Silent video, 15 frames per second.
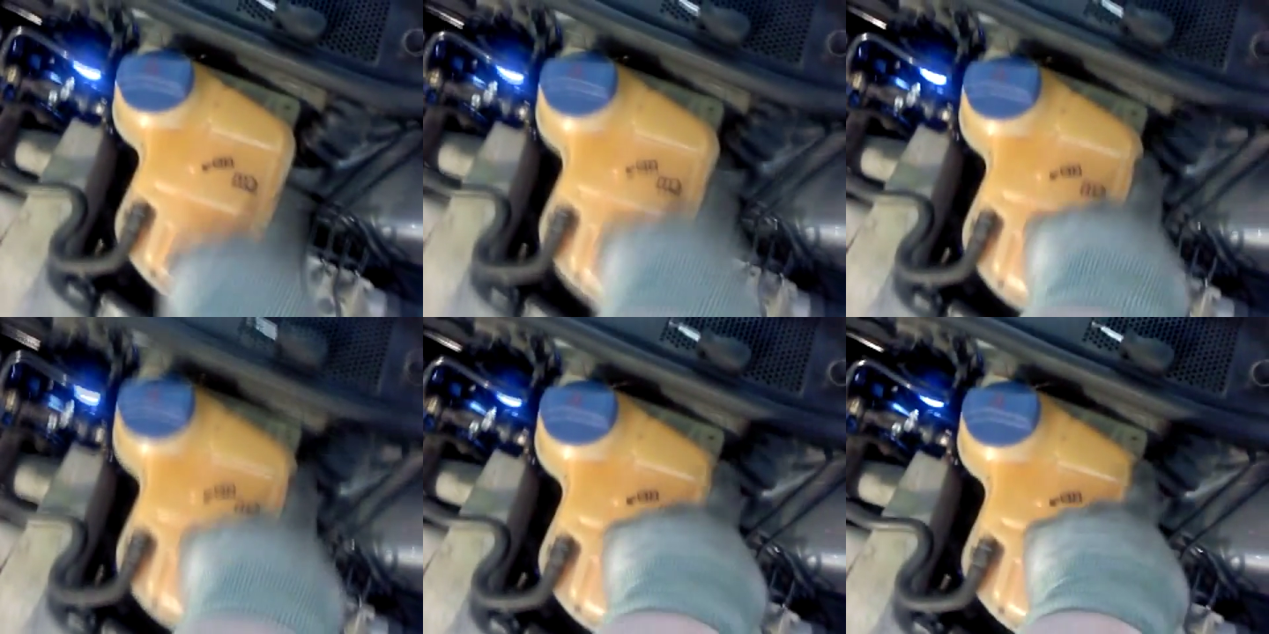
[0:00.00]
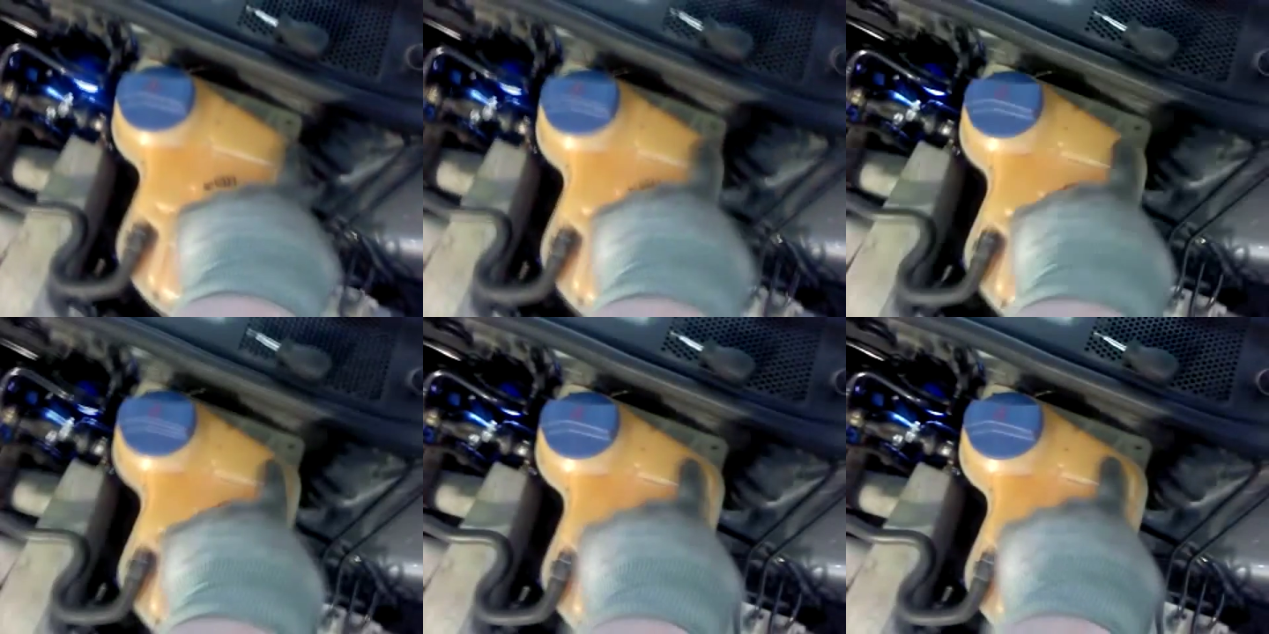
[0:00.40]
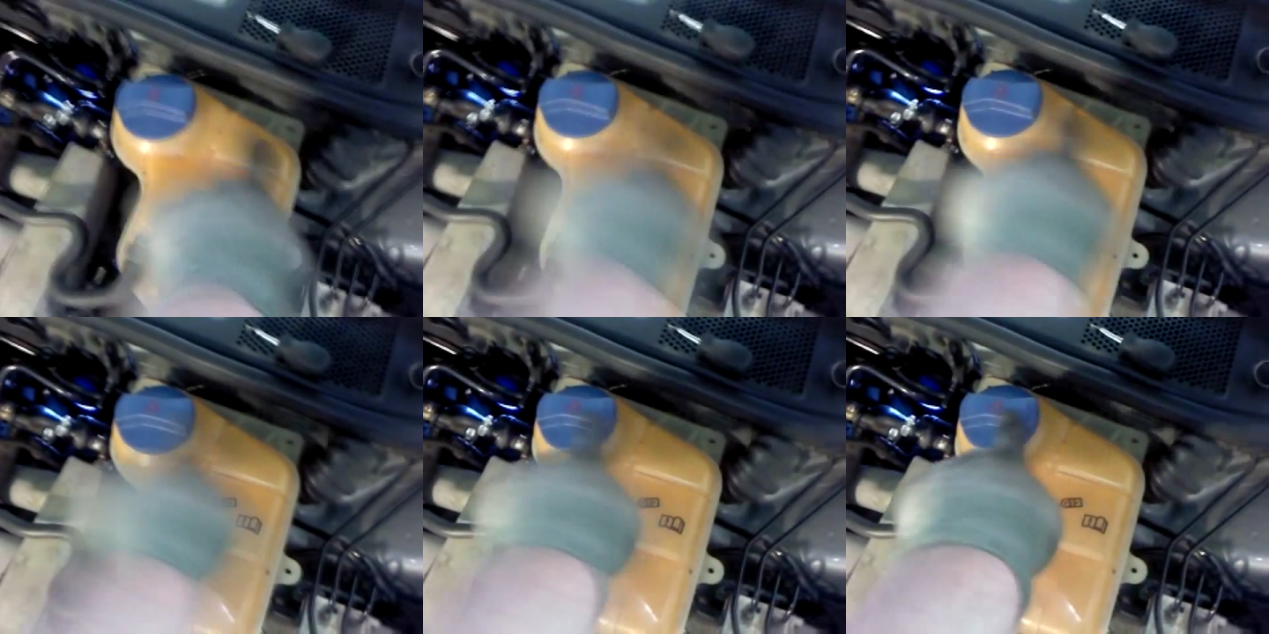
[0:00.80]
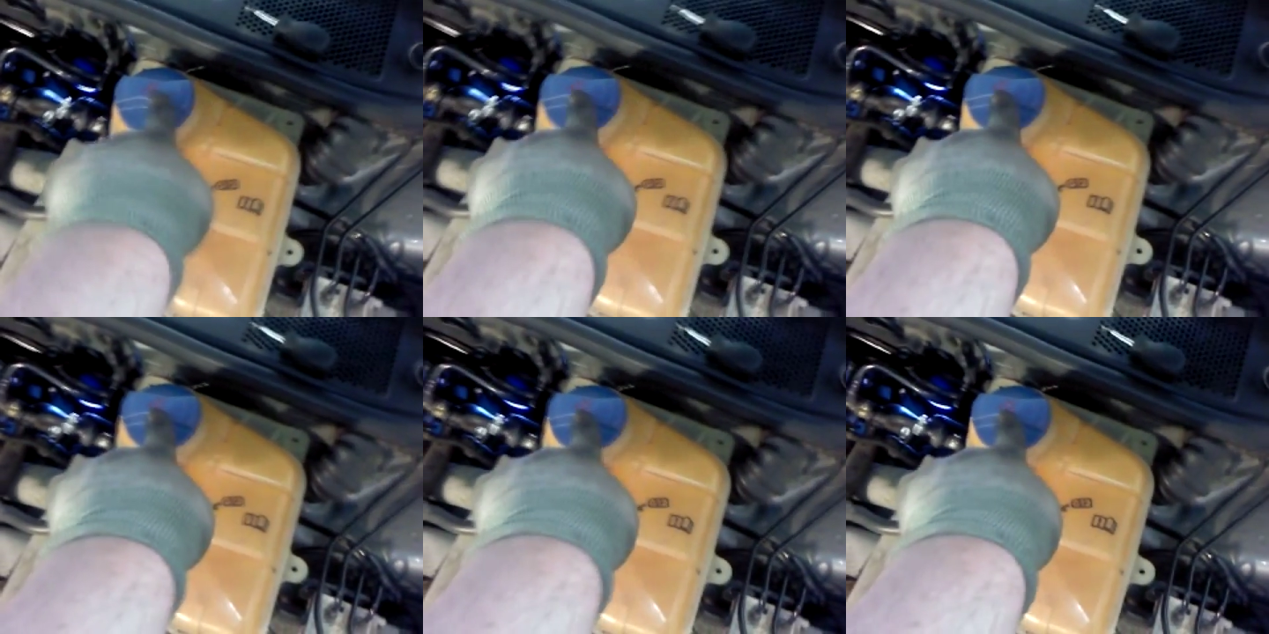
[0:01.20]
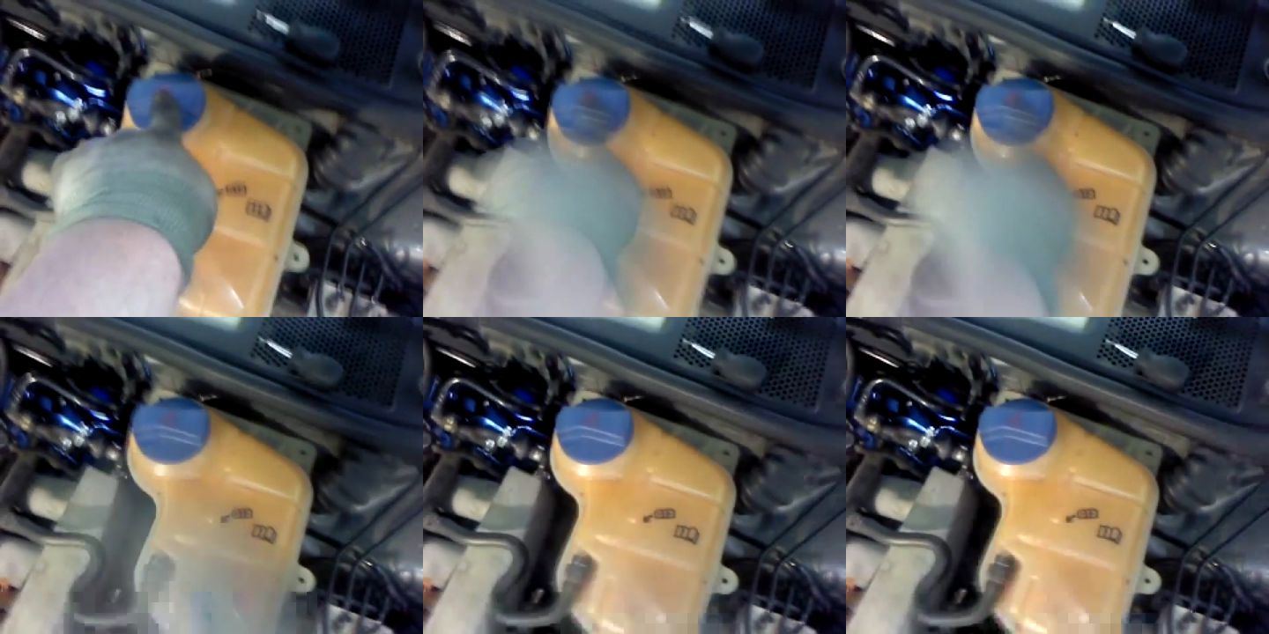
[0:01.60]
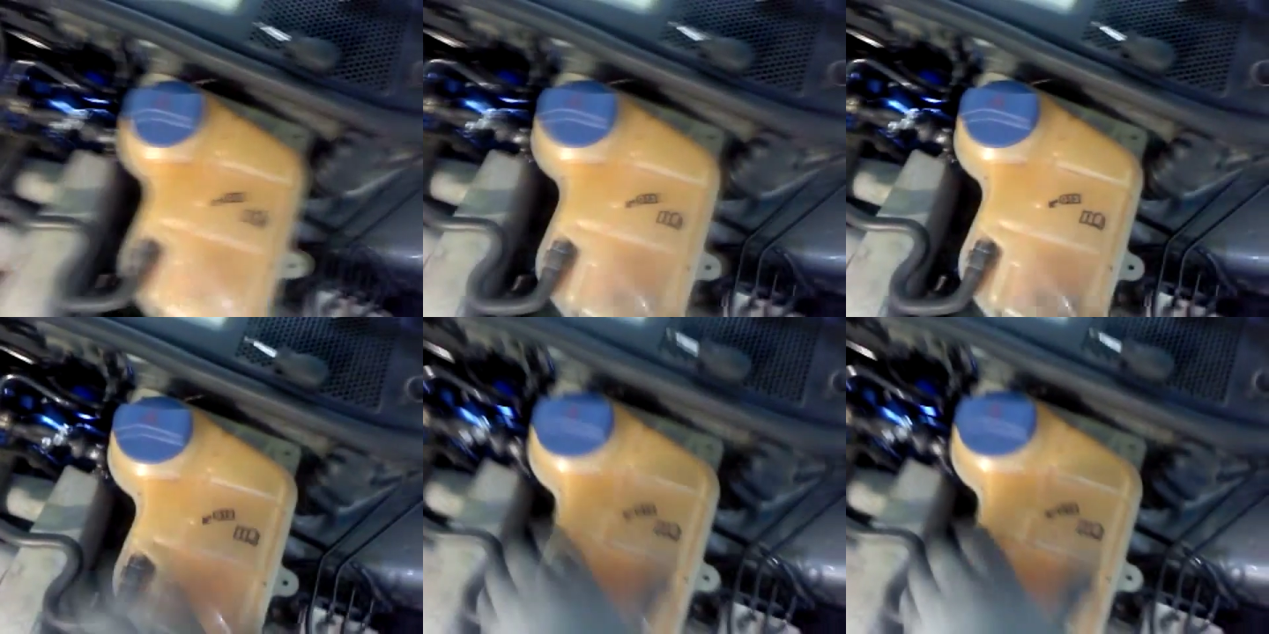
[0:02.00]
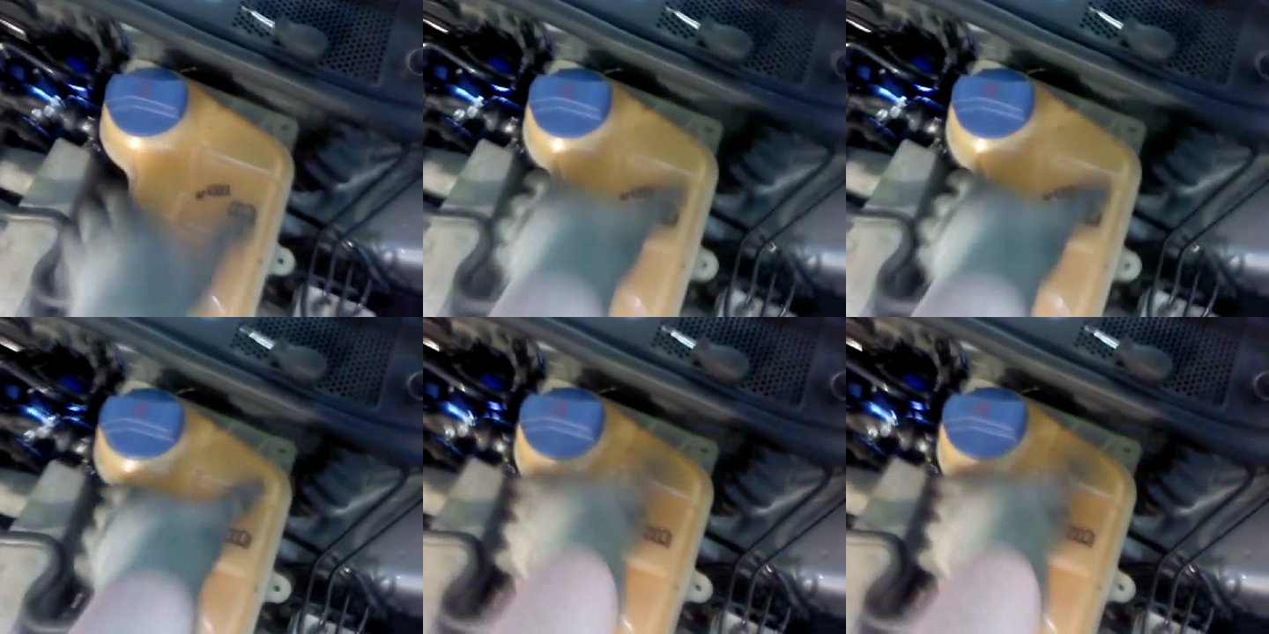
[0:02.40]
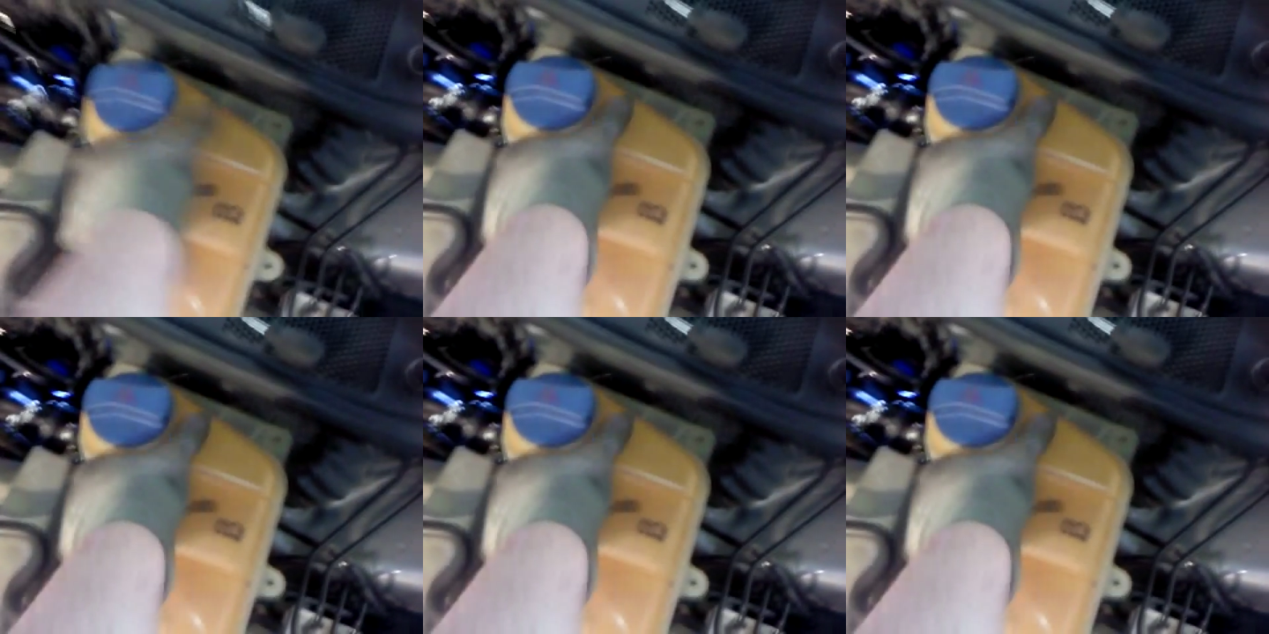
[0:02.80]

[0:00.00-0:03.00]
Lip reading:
(no speaker visible)